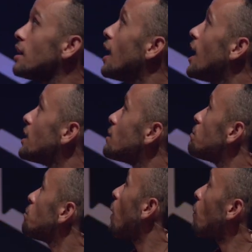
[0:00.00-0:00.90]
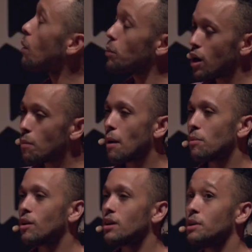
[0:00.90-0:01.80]
But what we are
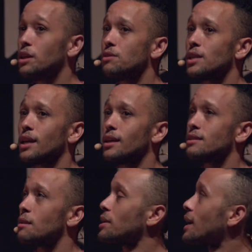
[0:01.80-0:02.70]
probably going to be using is something